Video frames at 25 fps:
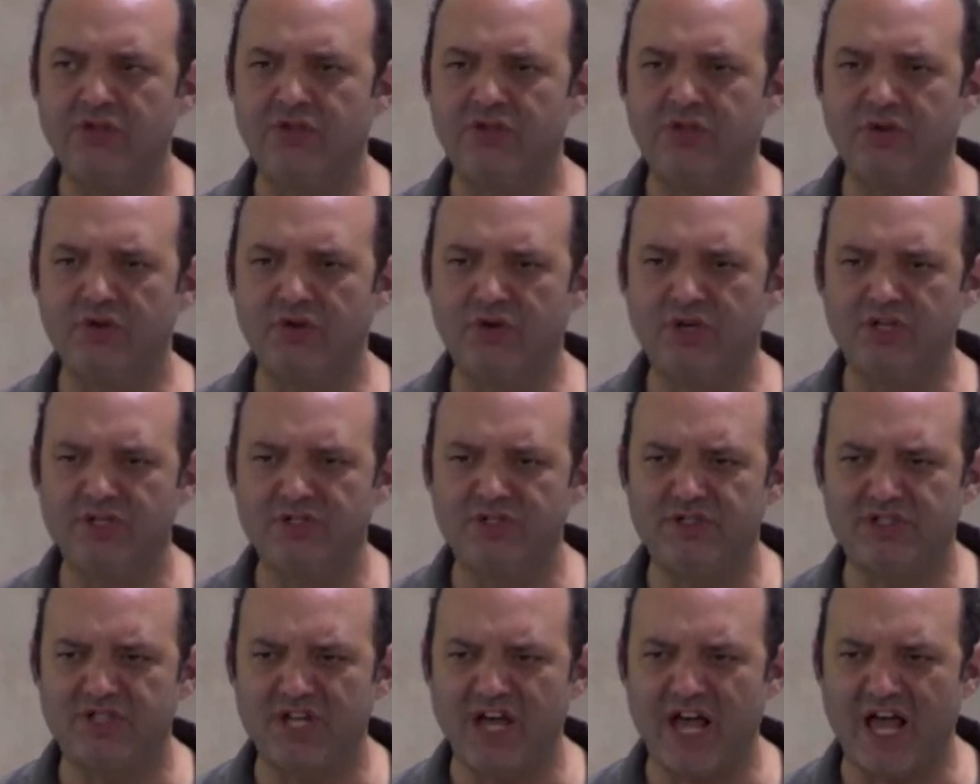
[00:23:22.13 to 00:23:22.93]
to
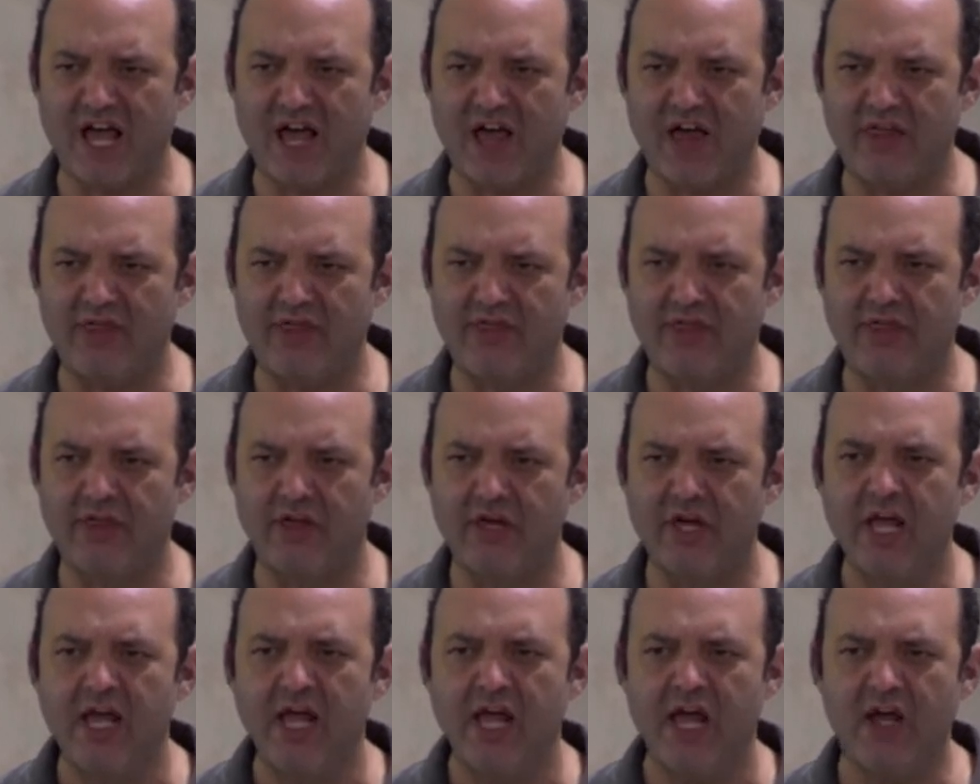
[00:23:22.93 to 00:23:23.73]
his death
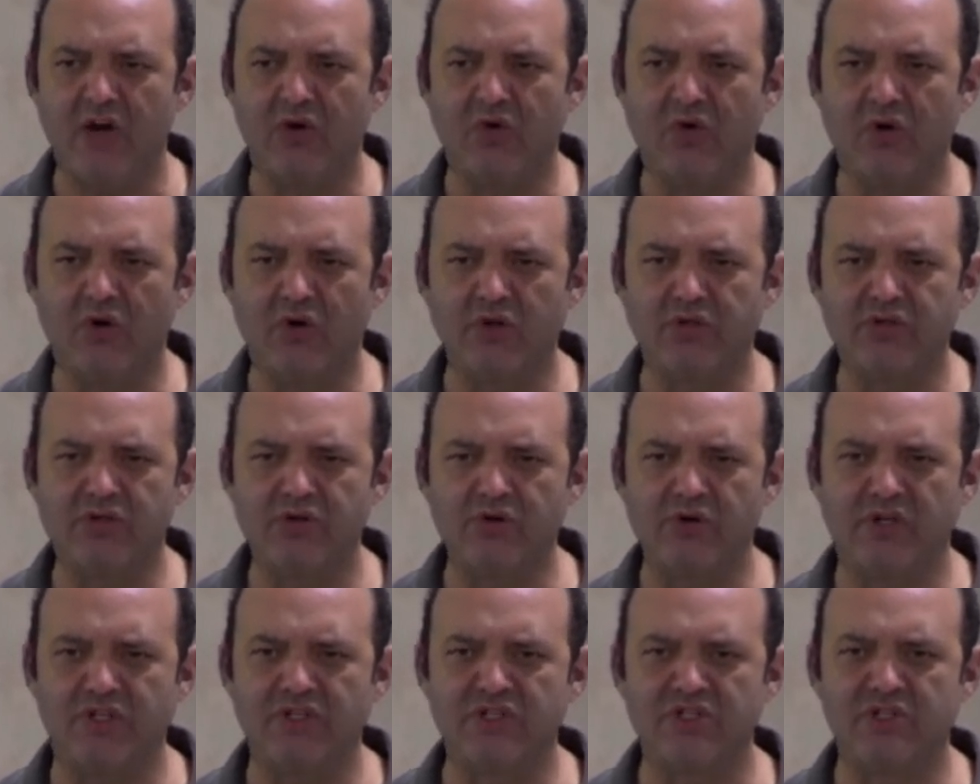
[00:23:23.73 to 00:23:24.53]
in order
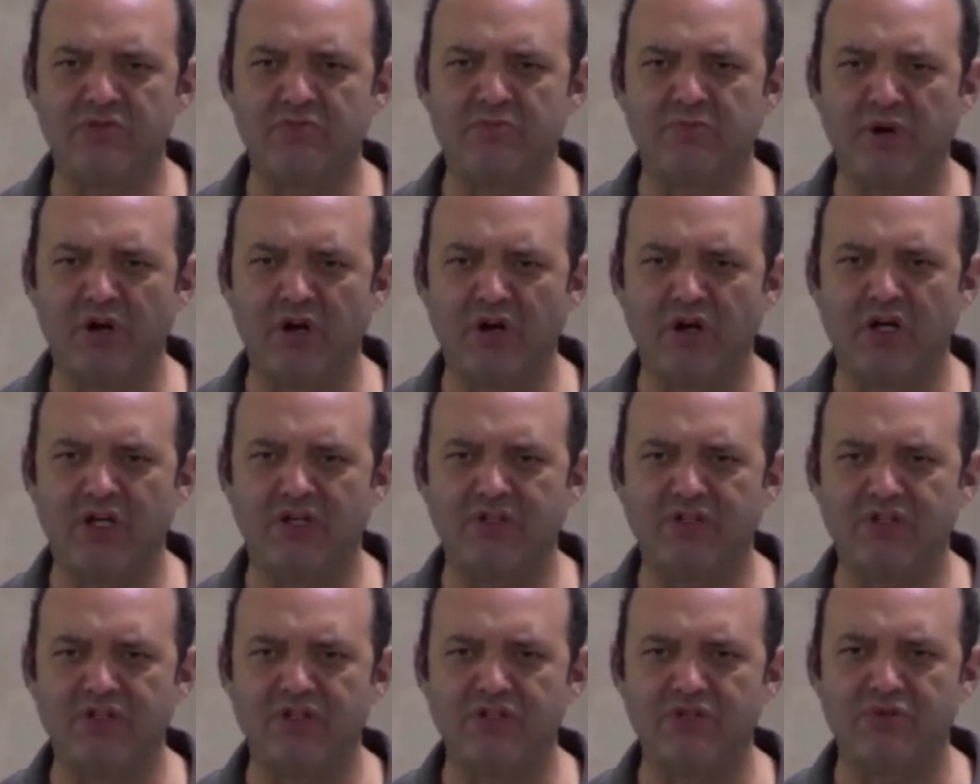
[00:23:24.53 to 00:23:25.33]
to
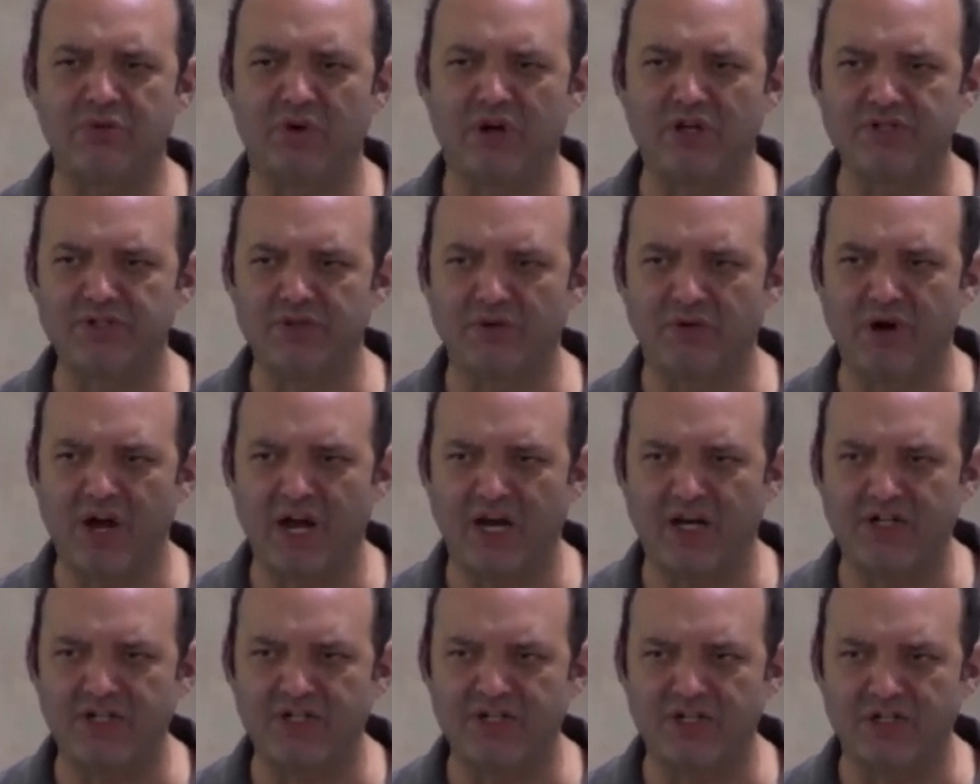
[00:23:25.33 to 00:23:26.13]
experience his
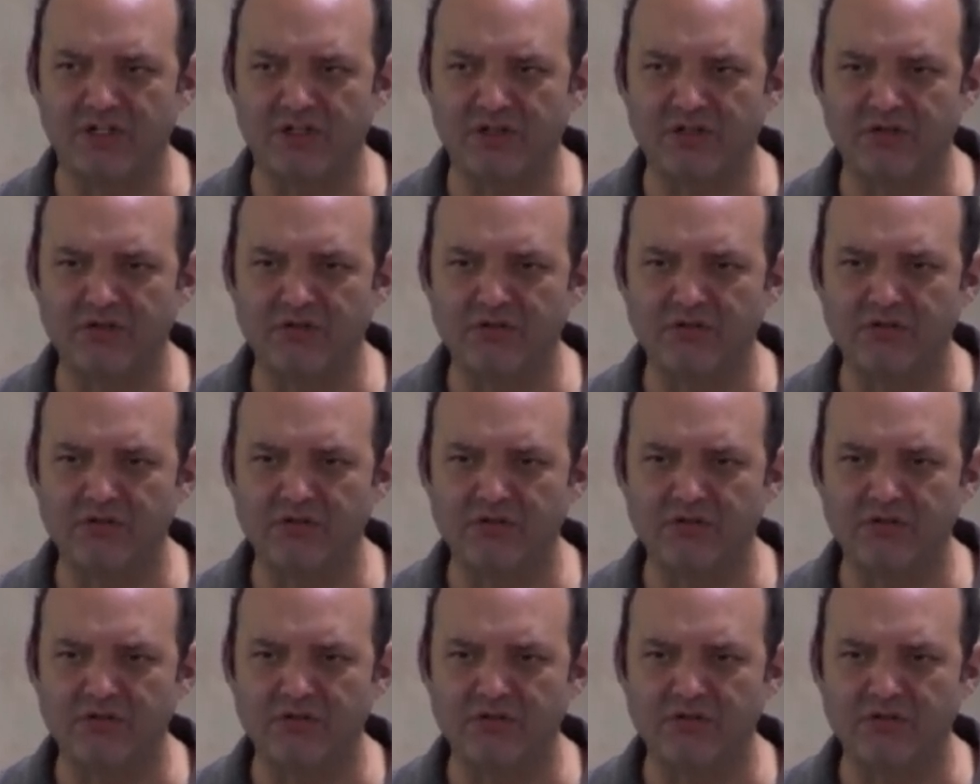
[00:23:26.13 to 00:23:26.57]
resurrection.